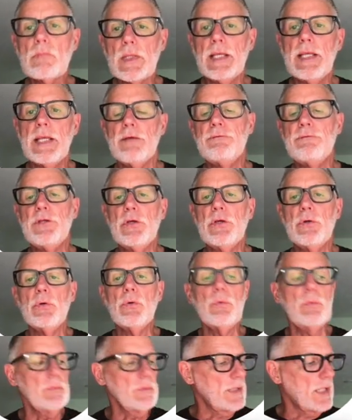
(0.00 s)
if
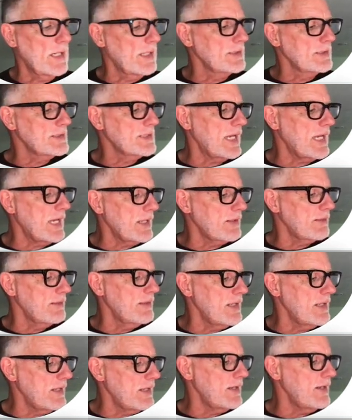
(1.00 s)
you take
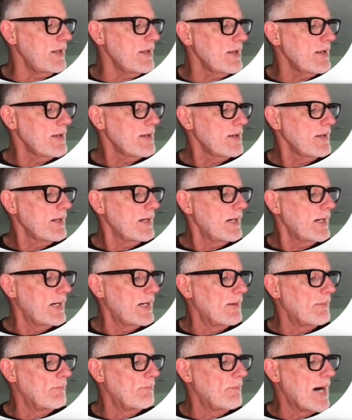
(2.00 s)
the
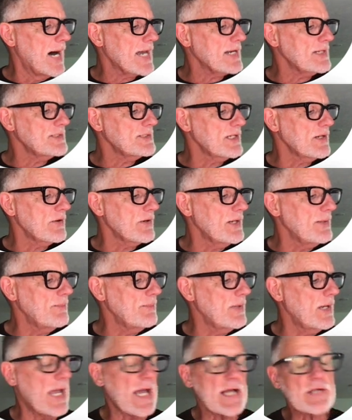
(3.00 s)

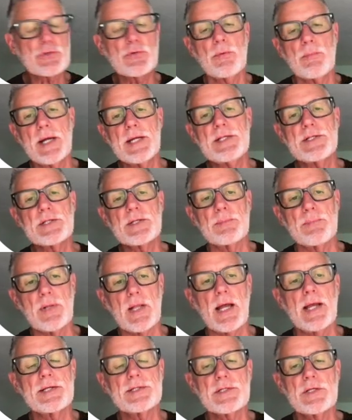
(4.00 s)
actual money
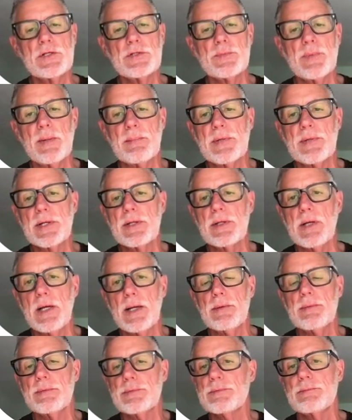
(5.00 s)
supply,
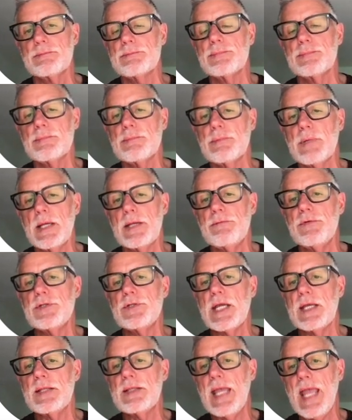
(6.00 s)
if you
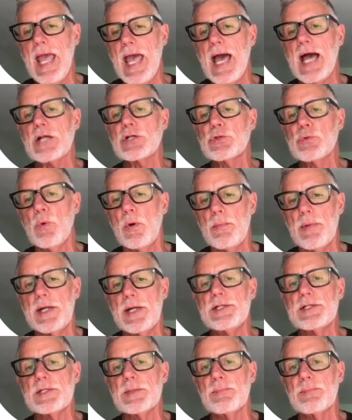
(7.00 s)
take the actual
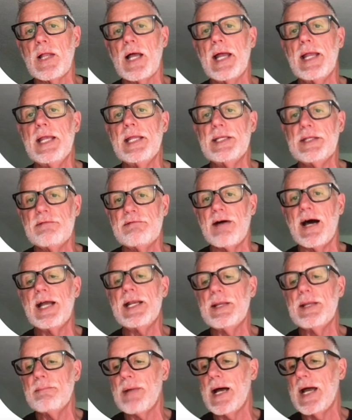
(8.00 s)
money supply and divide
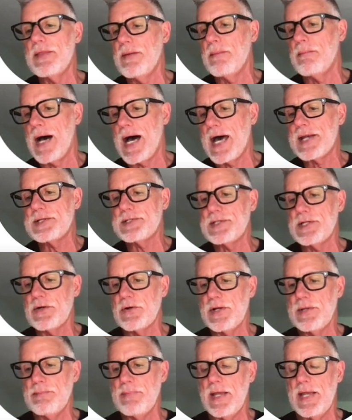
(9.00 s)
it by the
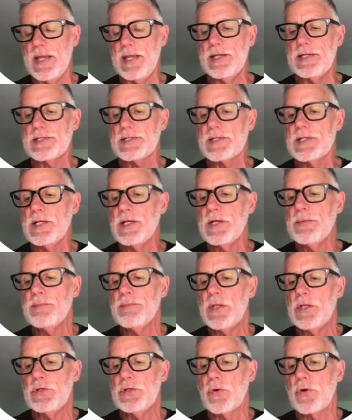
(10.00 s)
monetary base,
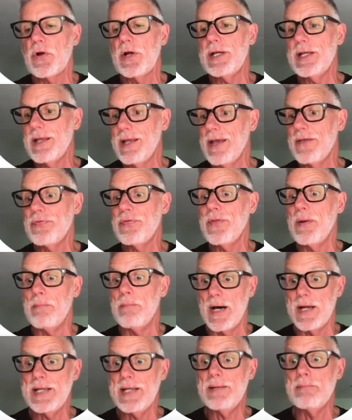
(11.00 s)
you're going to get the
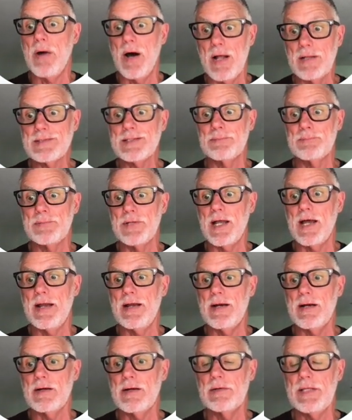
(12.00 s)
money
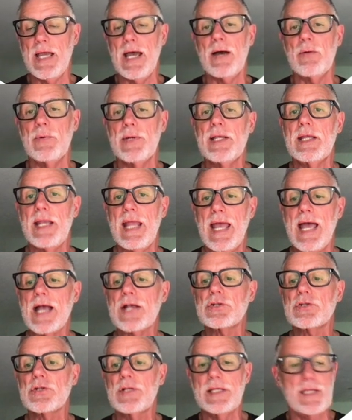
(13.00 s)
multiplier. Yeah, we can
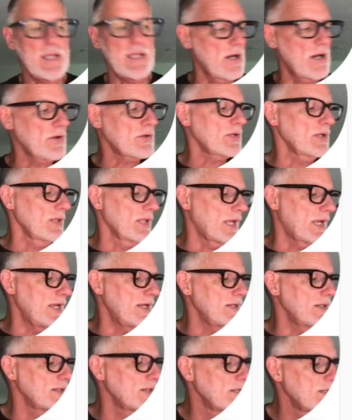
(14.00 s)
actually
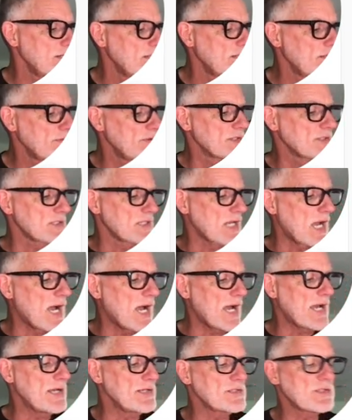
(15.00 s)
calculate the
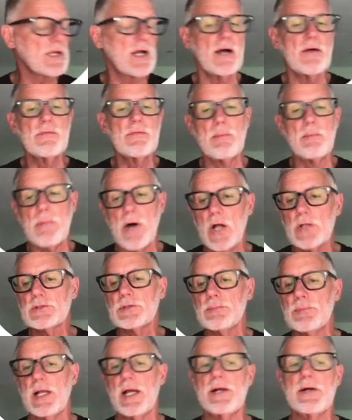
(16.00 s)
size of the
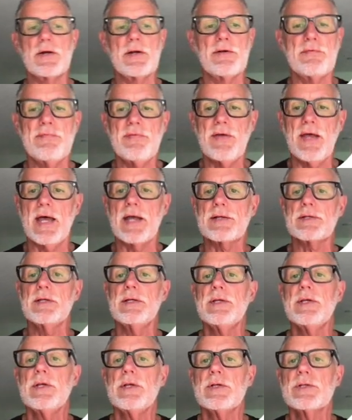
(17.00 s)
multiplier effect.
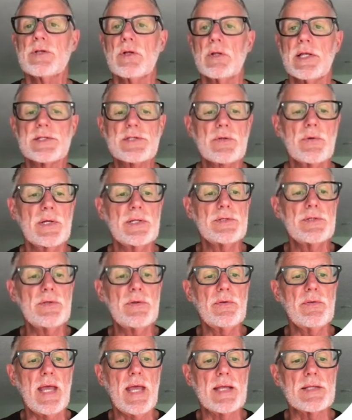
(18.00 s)
So let's go ahead and do
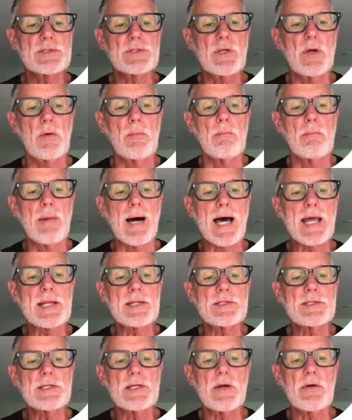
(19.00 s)
that. So
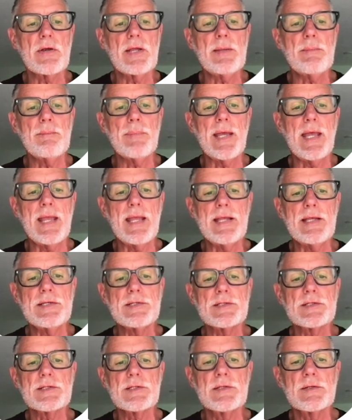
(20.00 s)
monetary
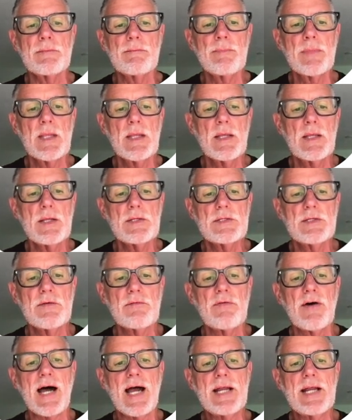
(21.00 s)
base
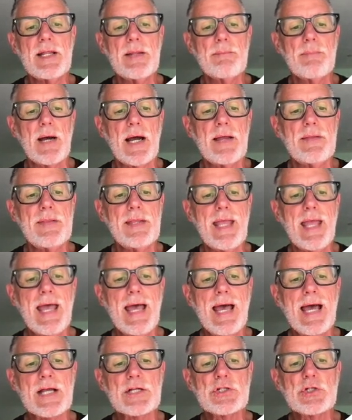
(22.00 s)
divided by the
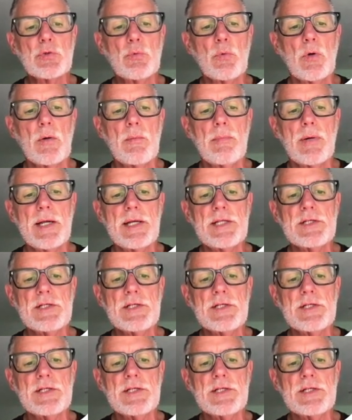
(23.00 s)
actual money